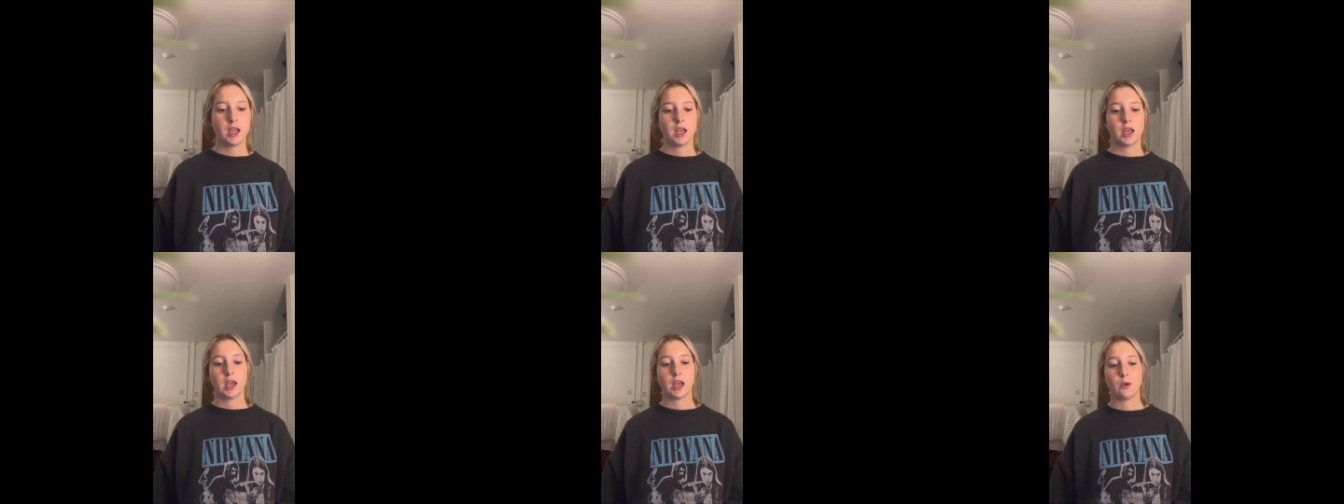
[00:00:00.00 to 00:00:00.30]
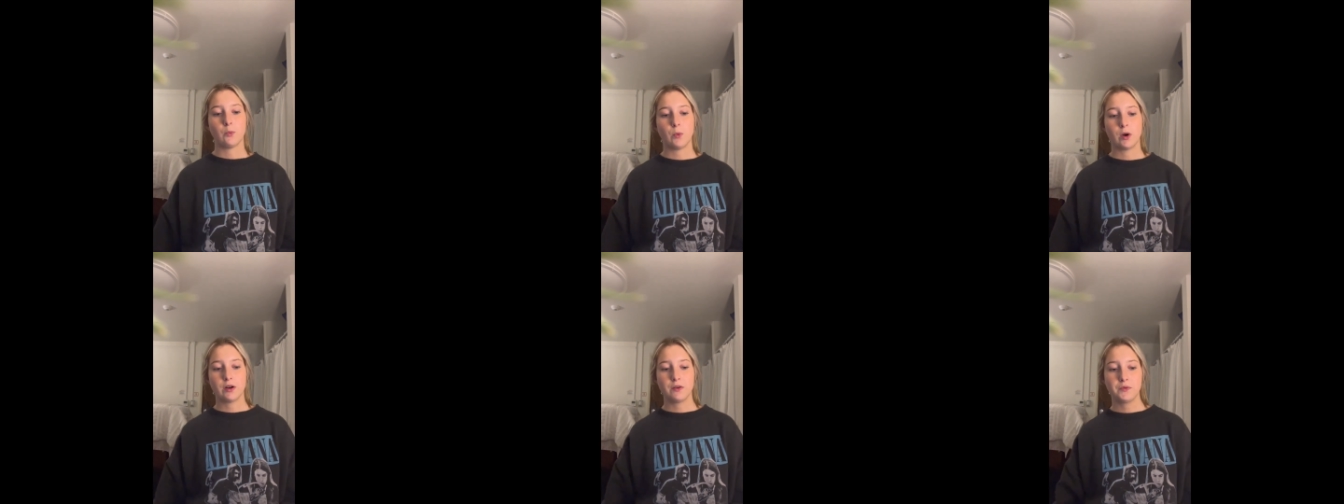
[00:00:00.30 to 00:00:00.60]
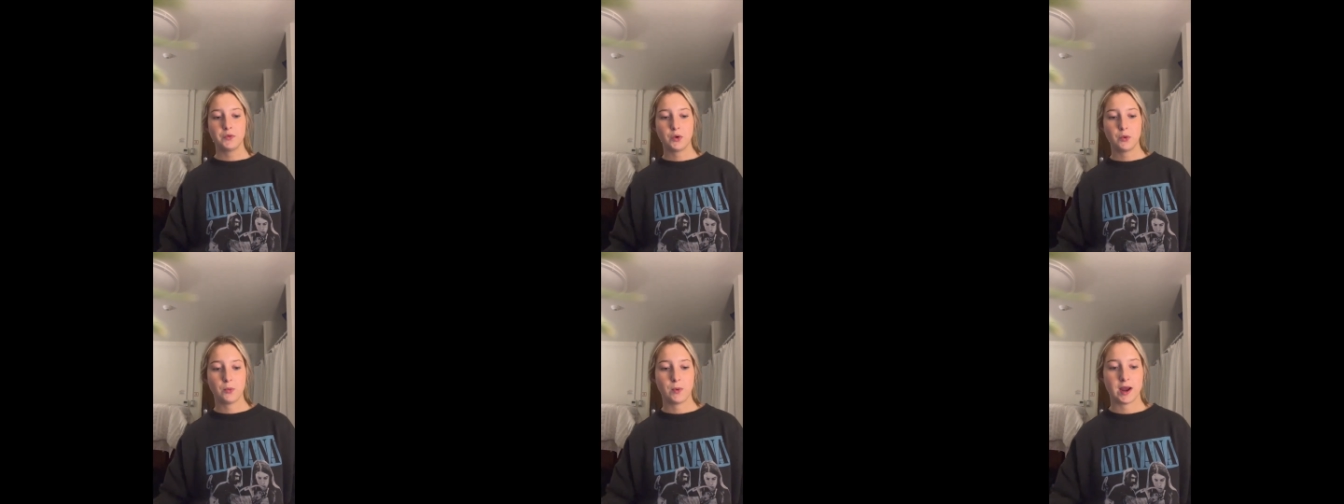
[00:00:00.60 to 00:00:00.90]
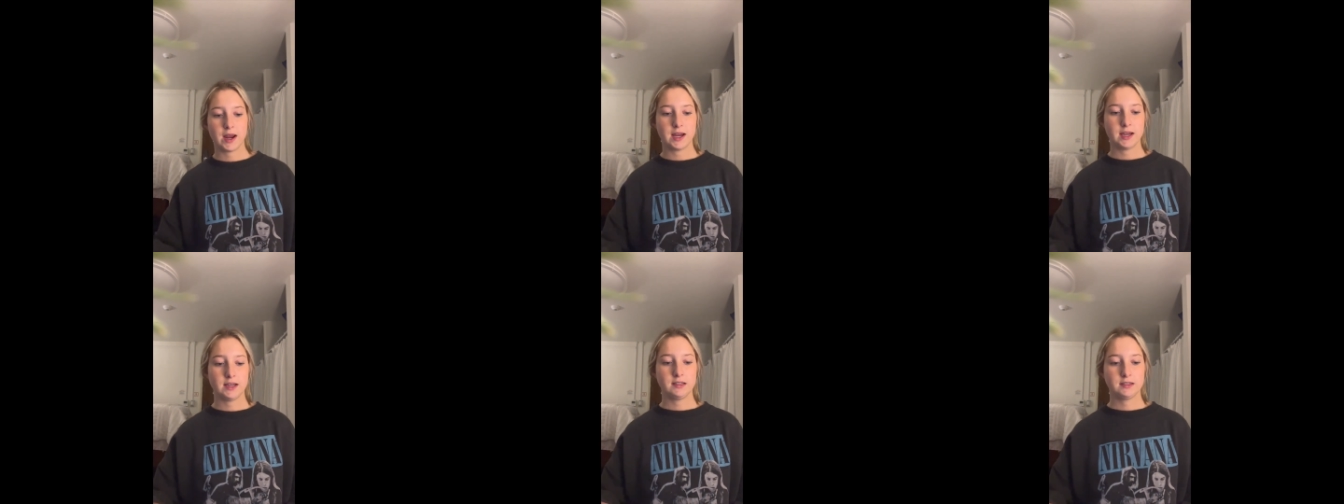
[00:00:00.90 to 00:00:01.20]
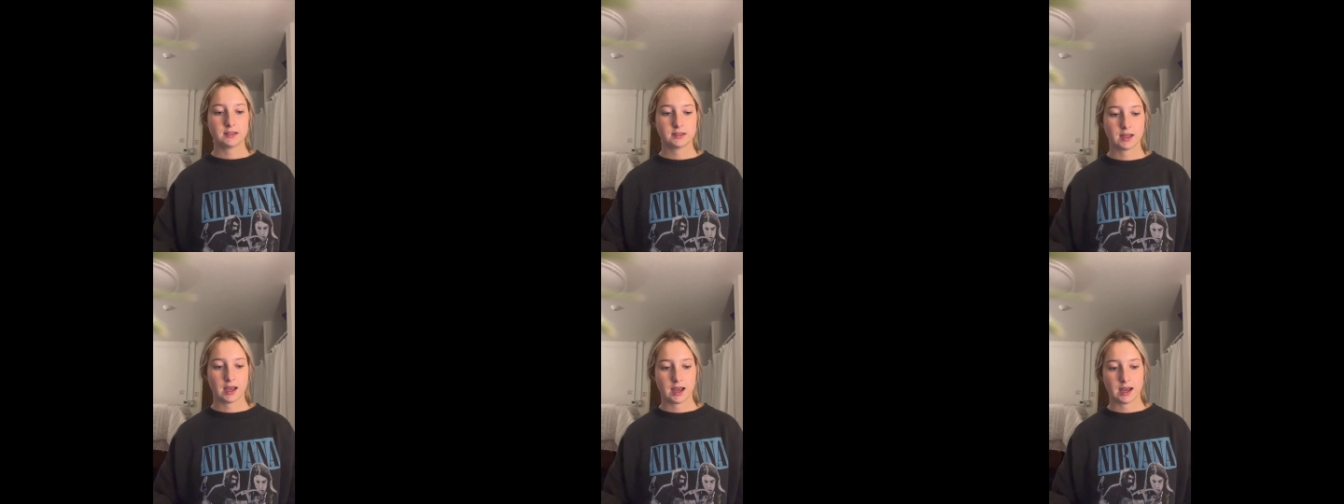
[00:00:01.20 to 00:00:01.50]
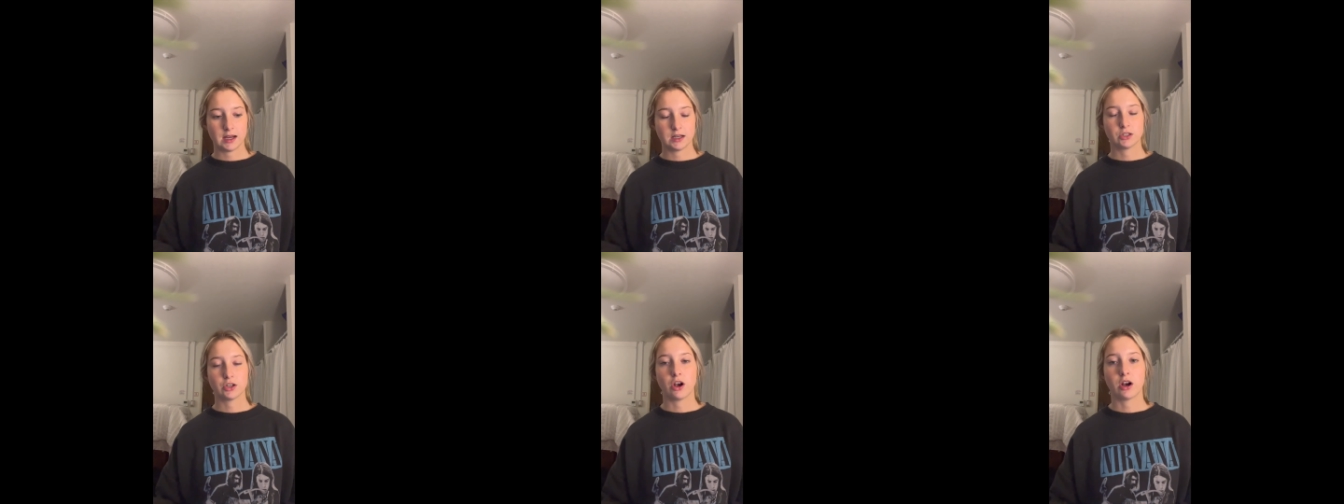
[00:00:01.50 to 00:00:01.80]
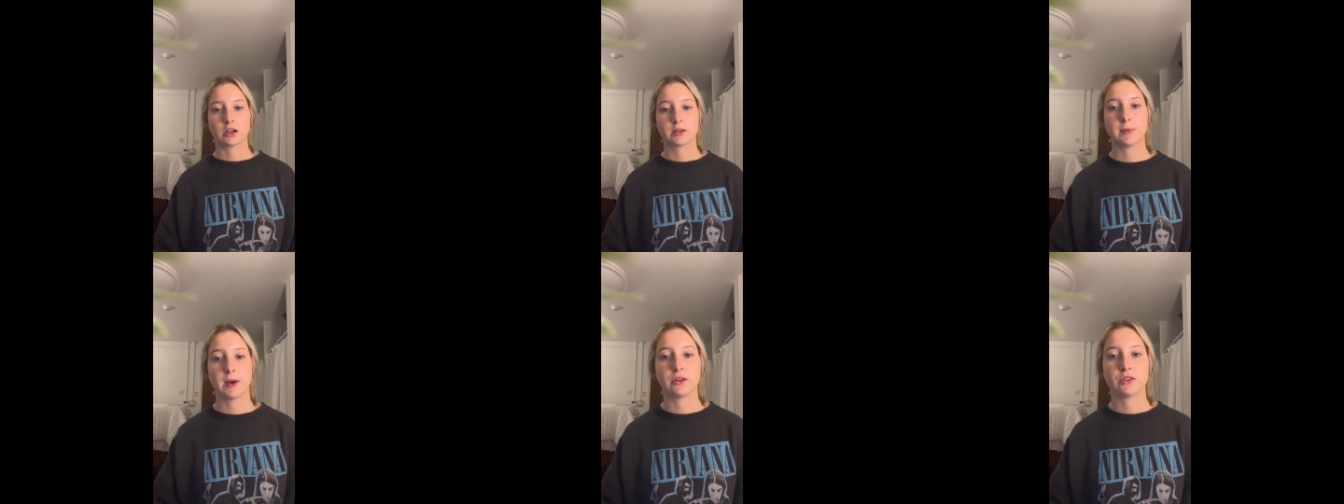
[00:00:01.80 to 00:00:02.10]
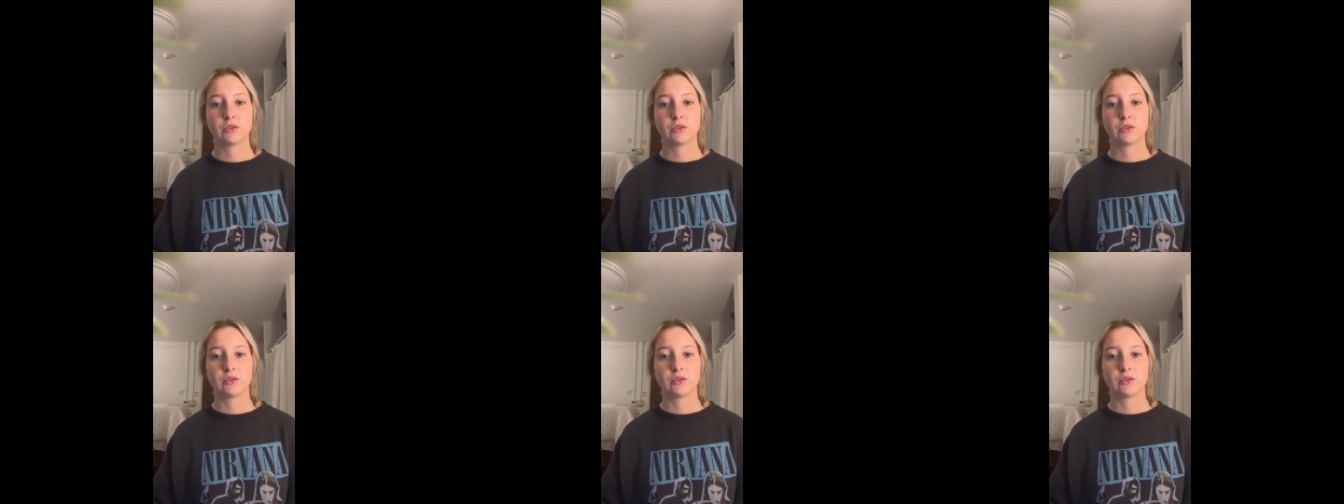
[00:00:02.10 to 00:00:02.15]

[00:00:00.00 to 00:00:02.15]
And one of the ways that it talks about